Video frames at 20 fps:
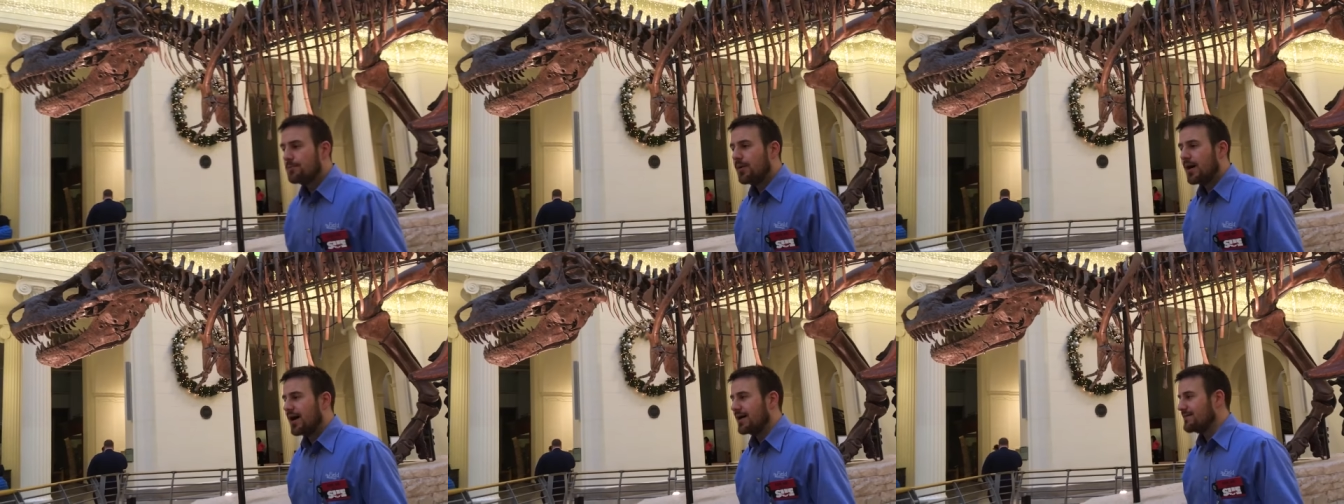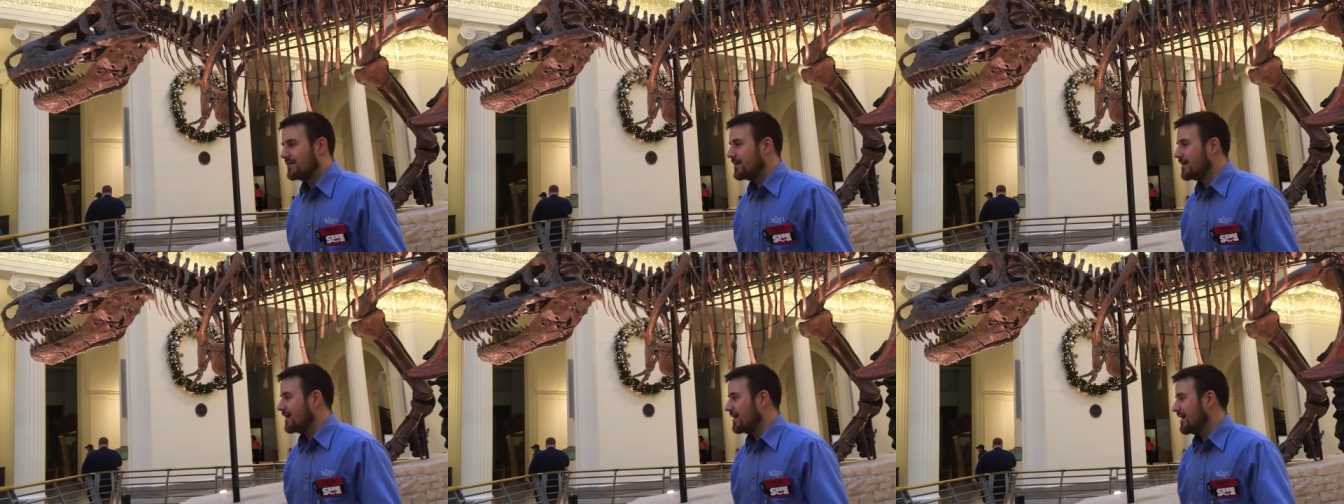
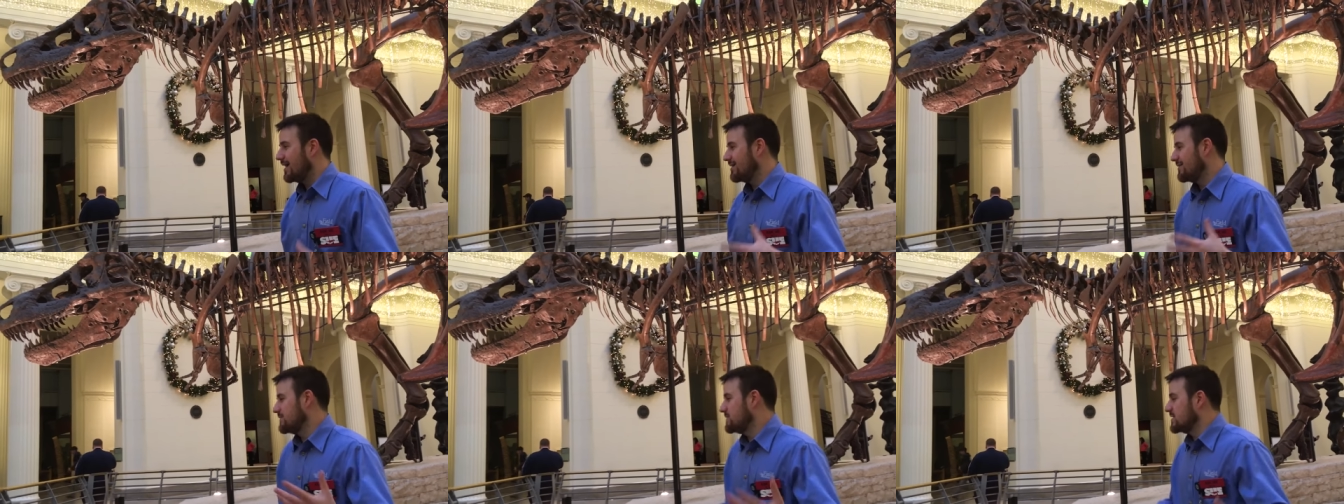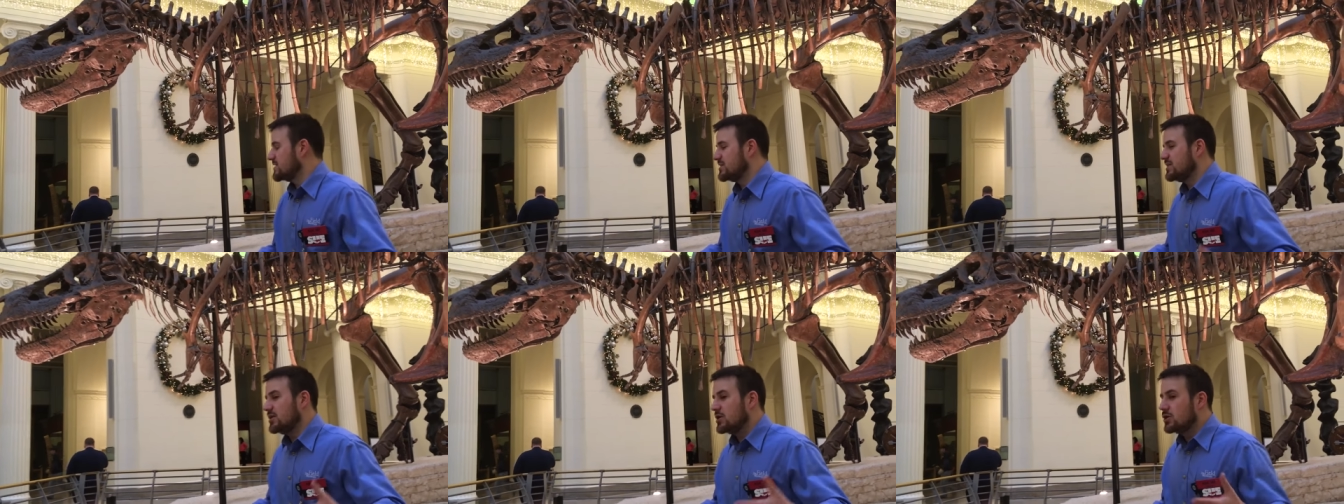but out of
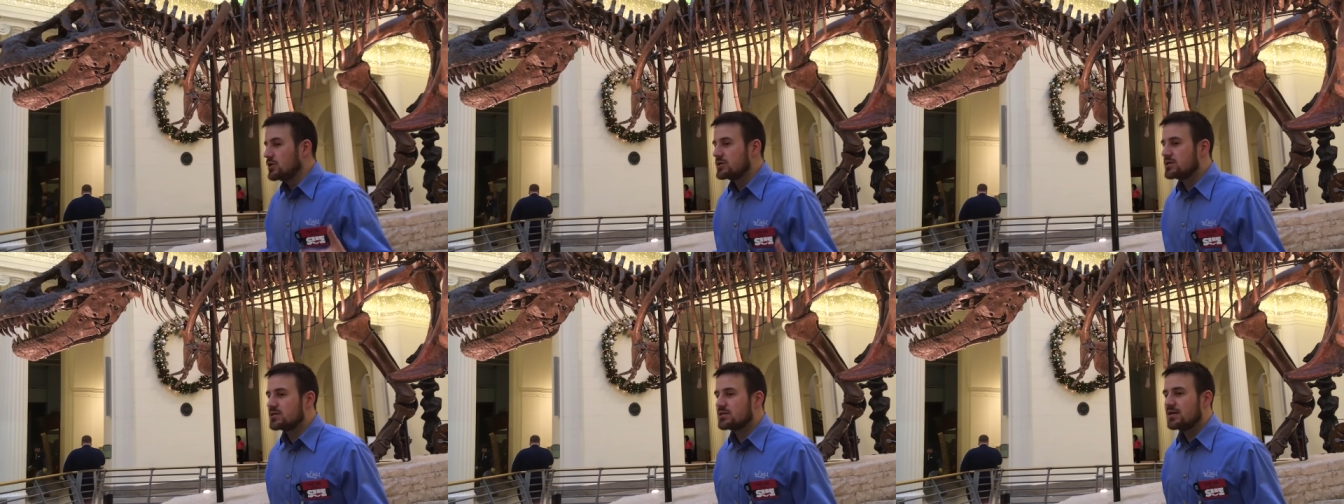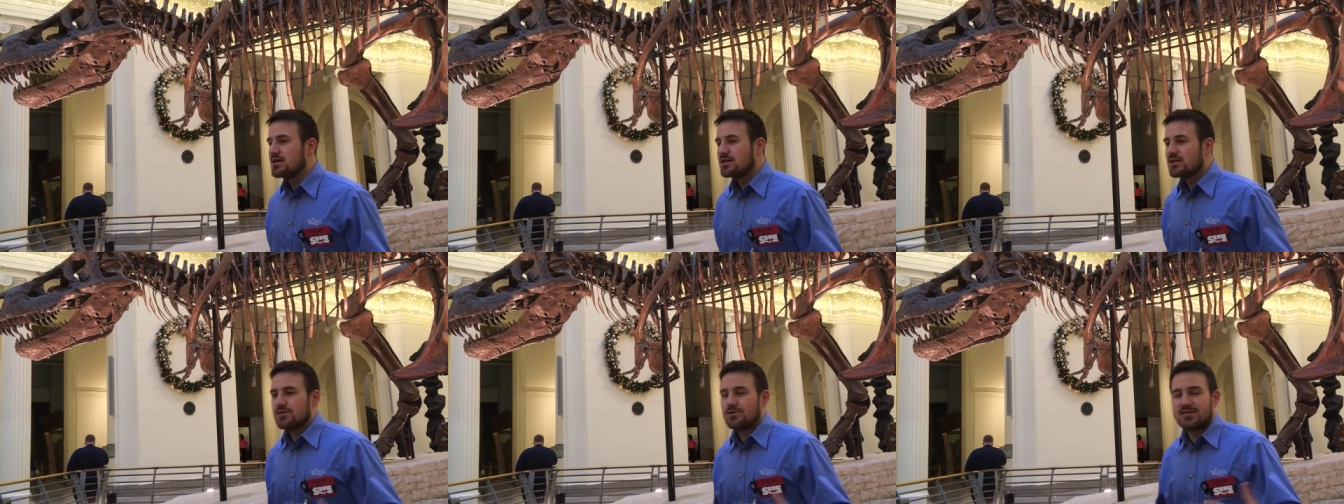
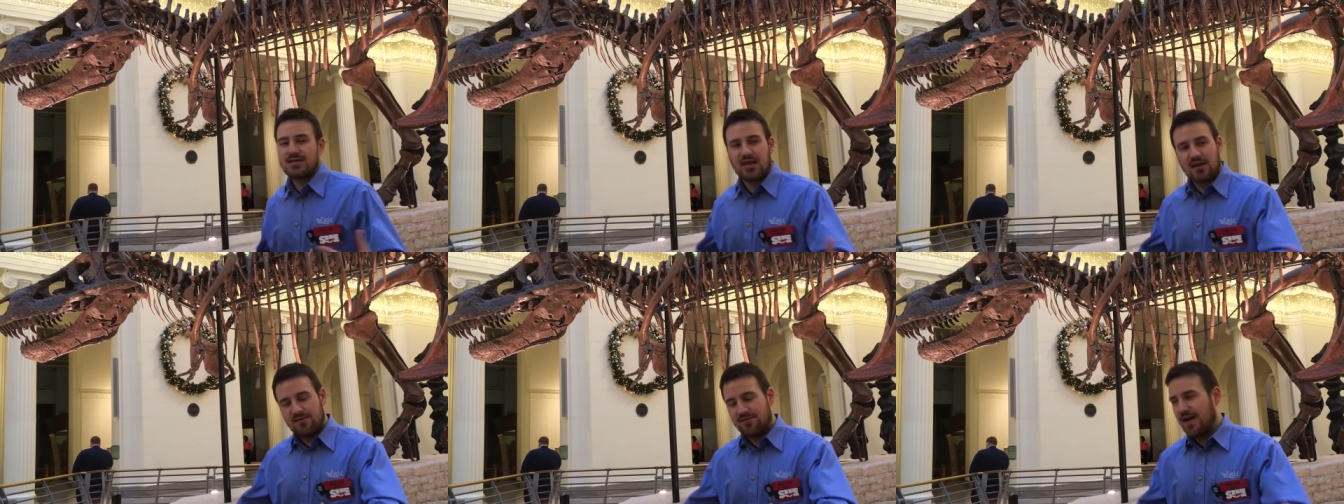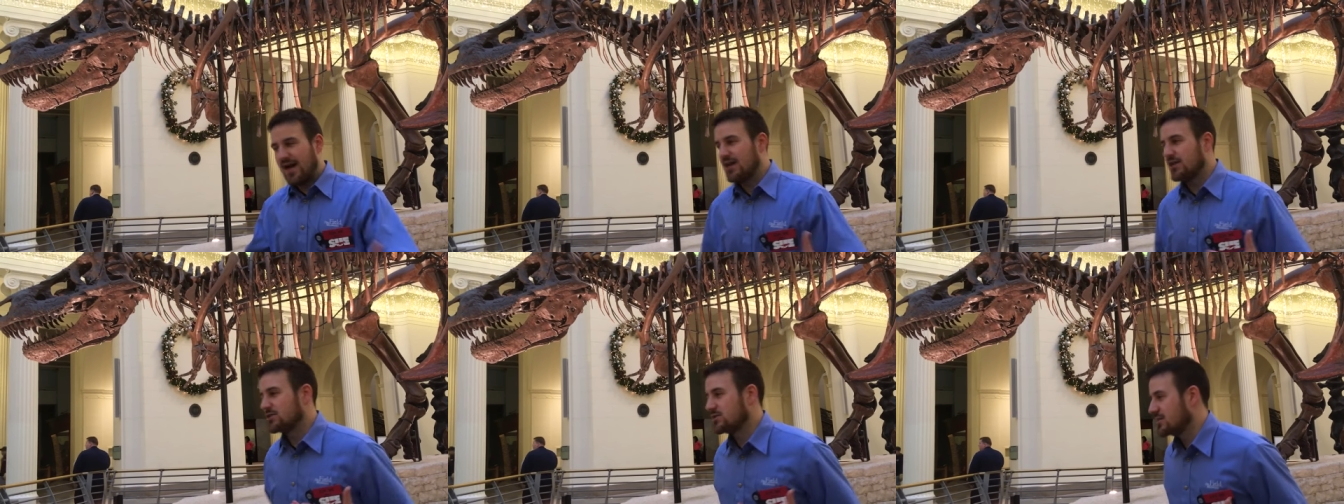disuse, there was an
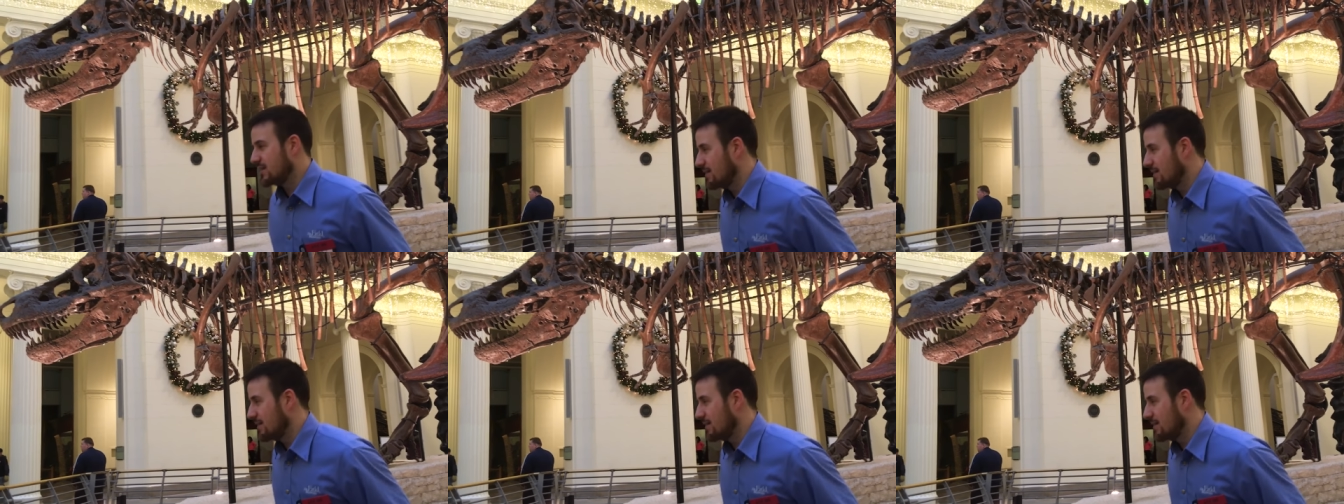advantage